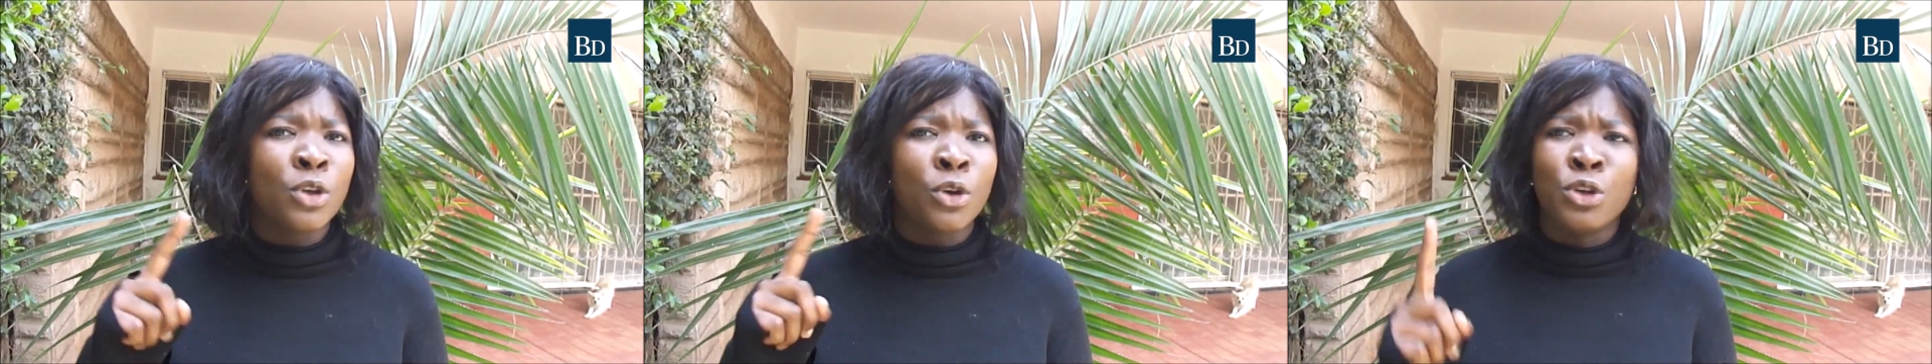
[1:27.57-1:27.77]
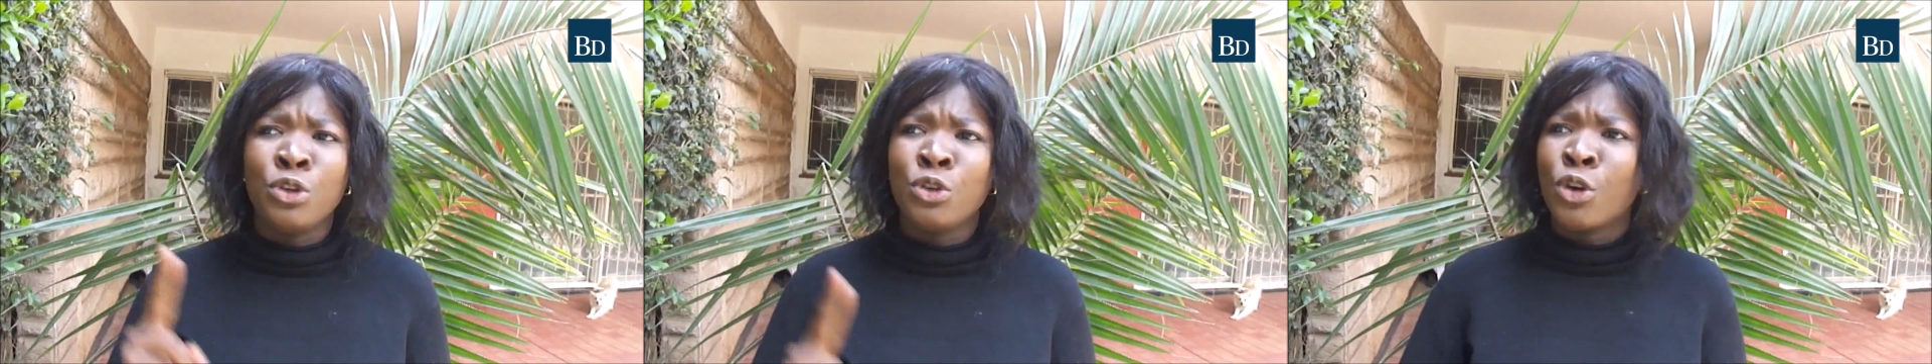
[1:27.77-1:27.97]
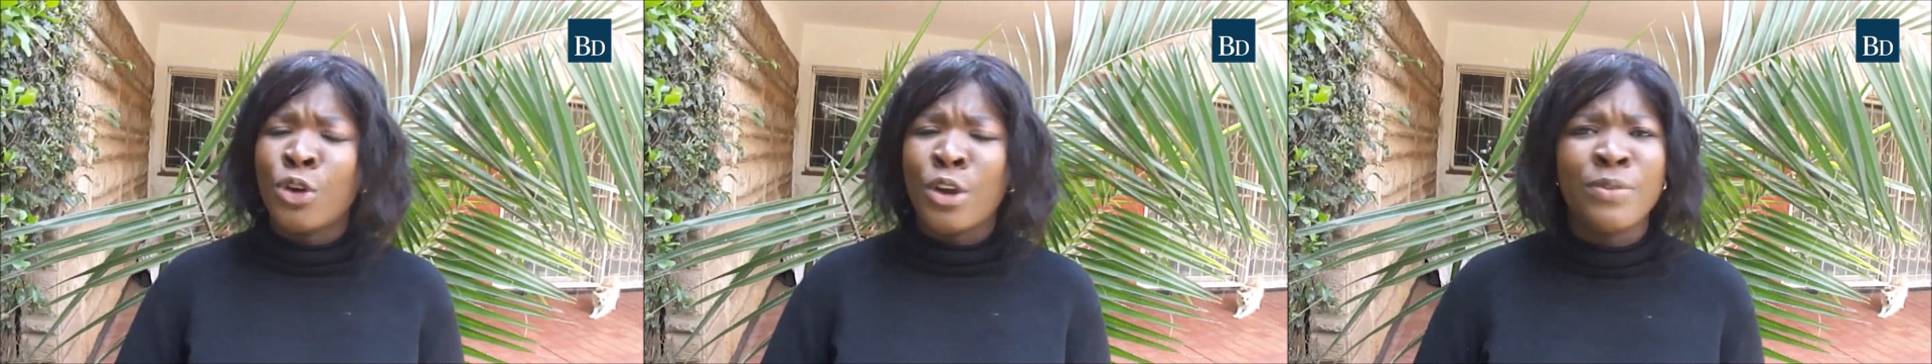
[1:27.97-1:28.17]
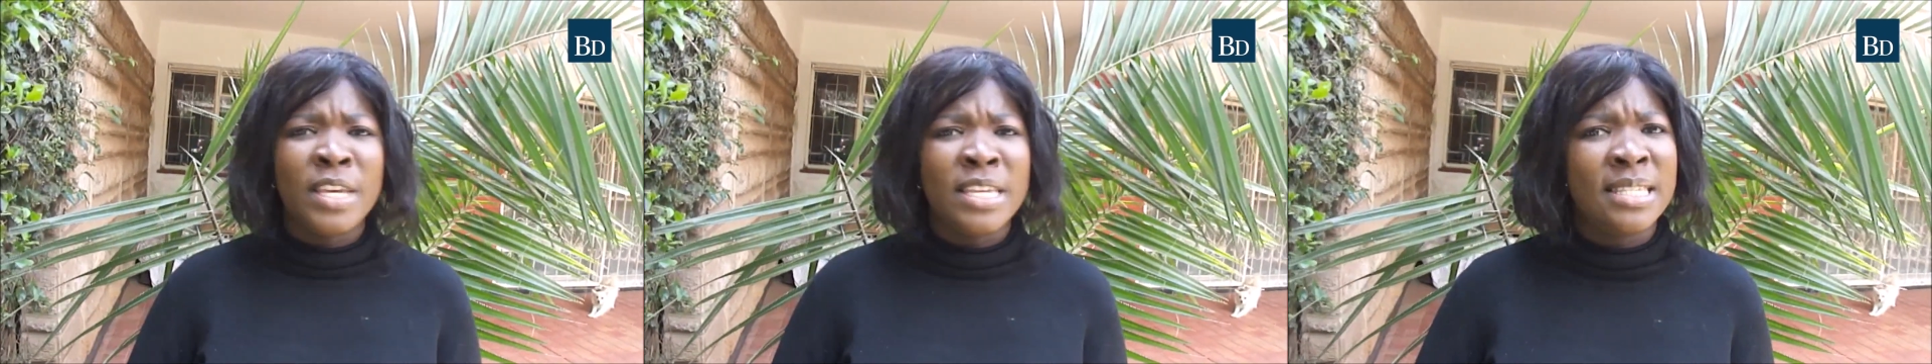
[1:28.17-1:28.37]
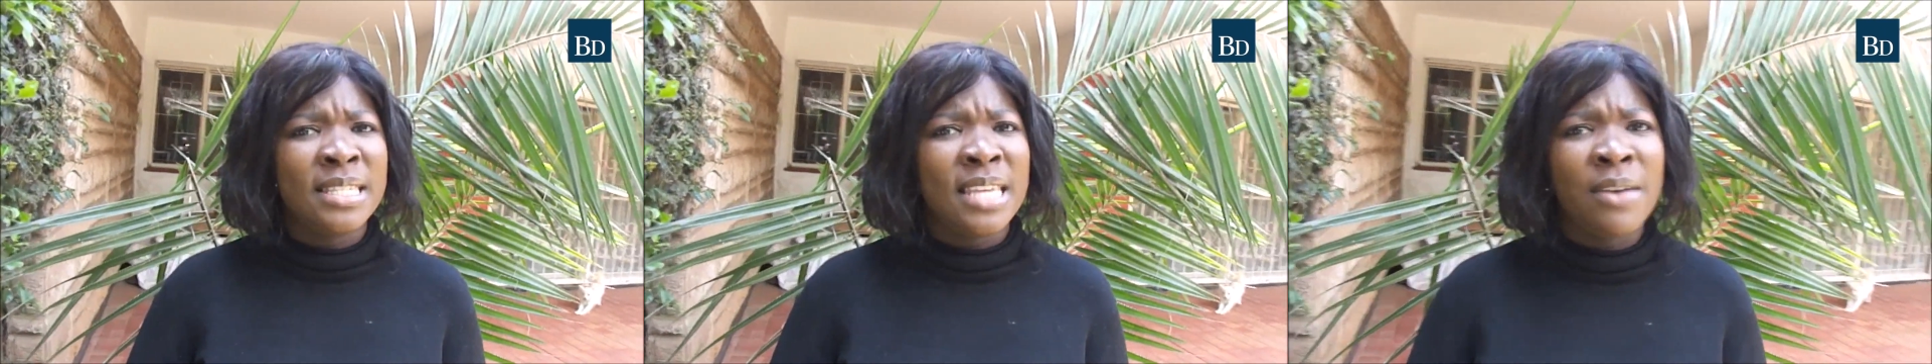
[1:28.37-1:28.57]
or you don't know if they
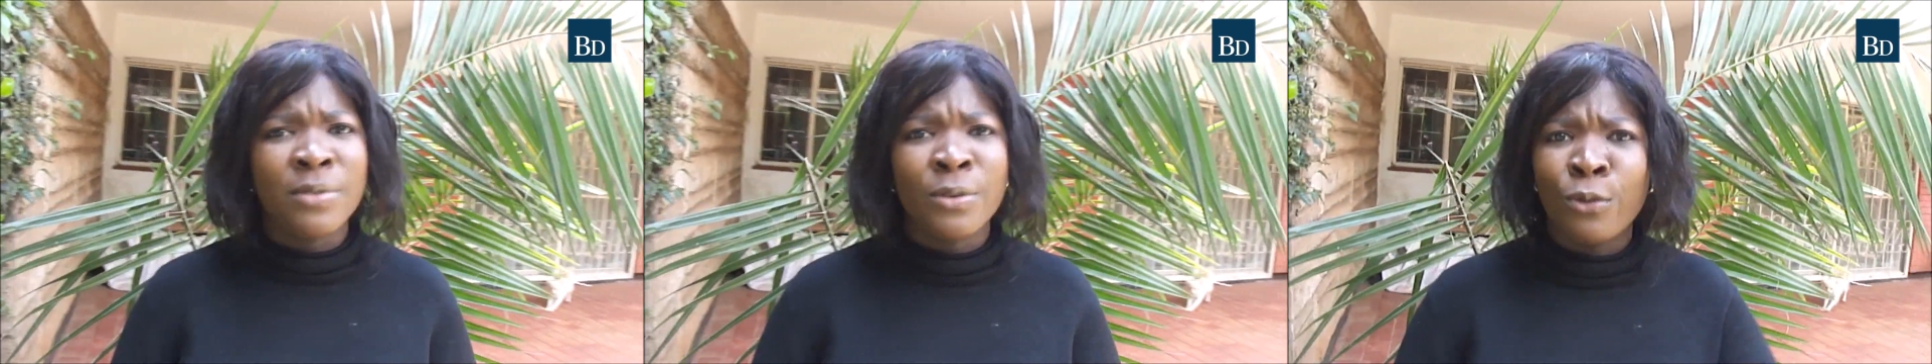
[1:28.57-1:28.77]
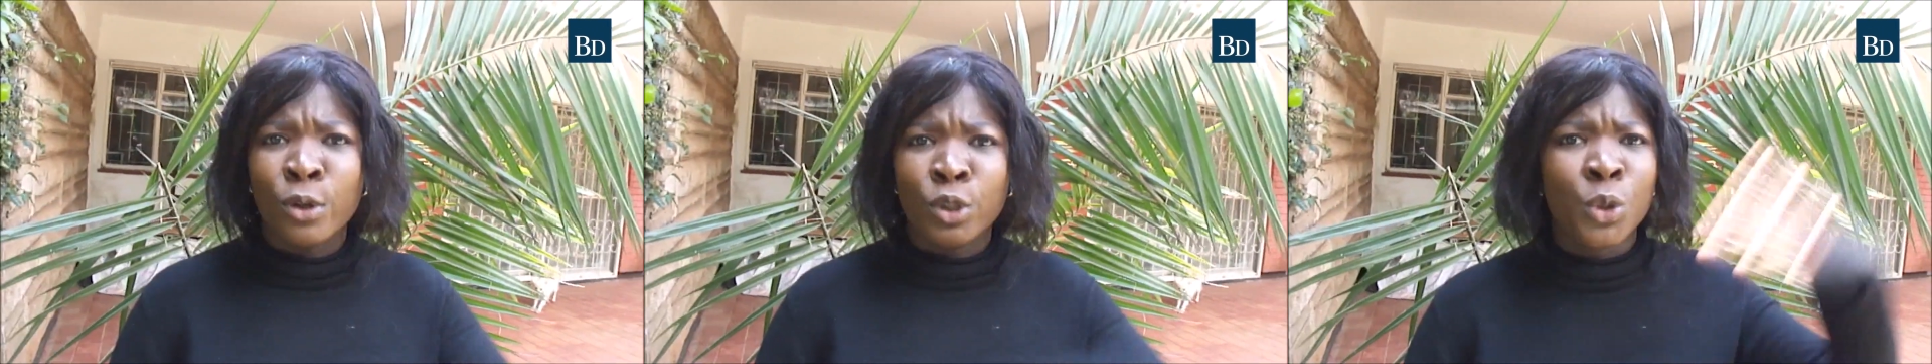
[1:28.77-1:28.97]
saved for